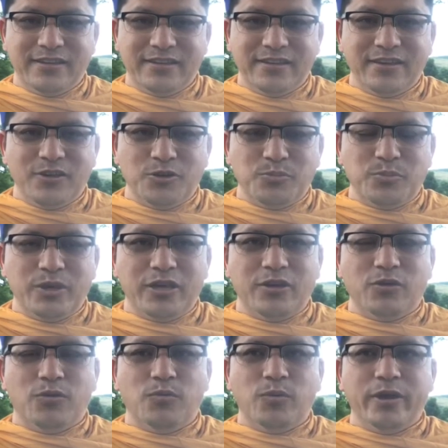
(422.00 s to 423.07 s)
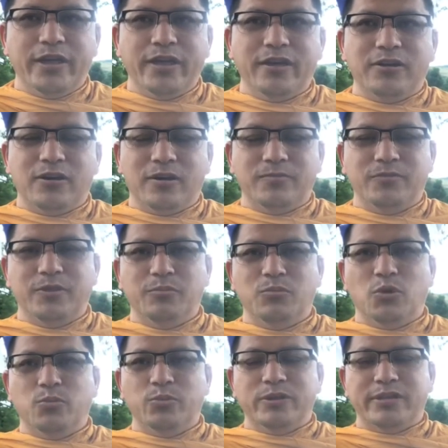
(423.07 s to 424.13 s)
you know, being aware of the
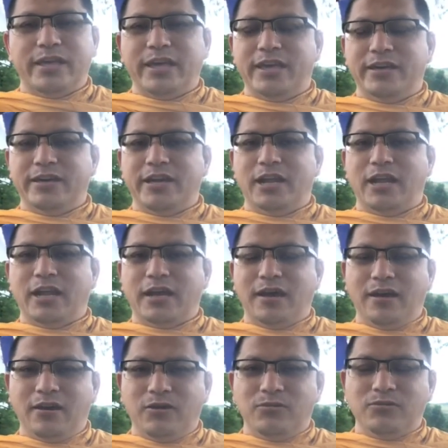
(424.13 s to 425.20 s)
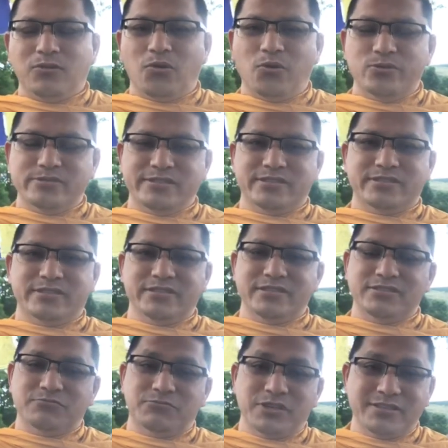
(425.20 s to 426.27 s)
moment here and now causes
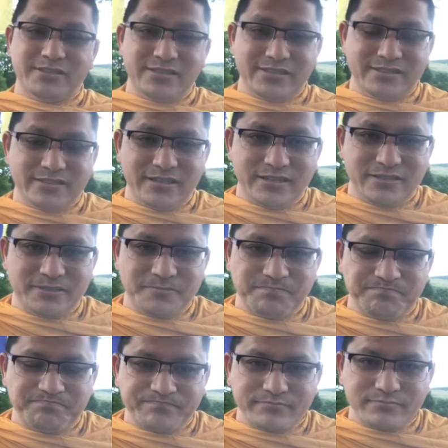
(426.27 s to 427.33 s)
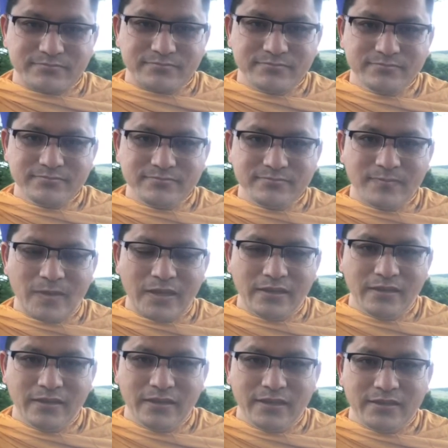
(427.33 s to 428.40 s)
this restlessness.
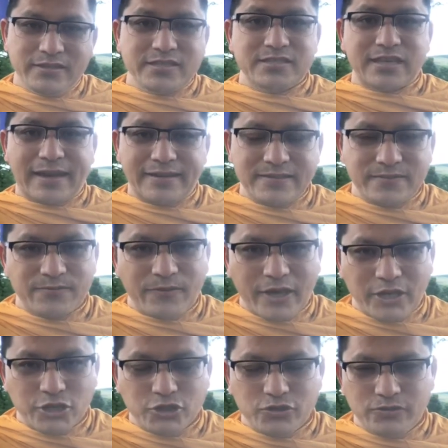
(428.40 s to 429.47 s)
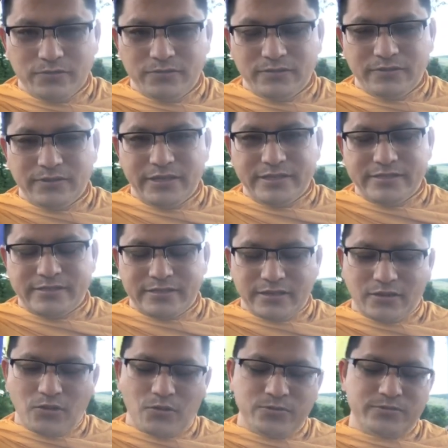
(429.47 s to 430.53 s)
The satisfaction is the
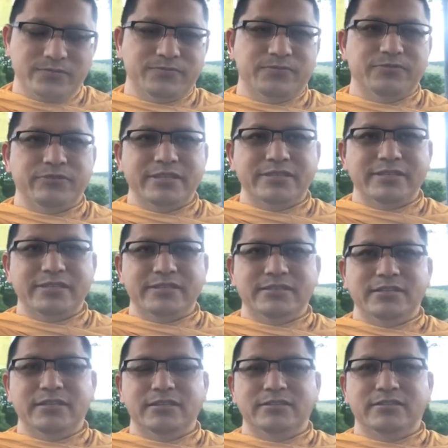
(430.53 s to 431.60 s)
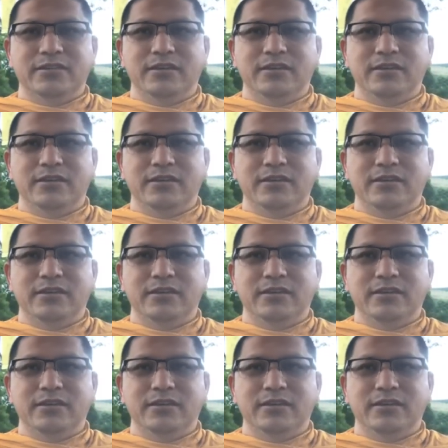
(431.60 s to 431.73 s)
cause of the restlessness.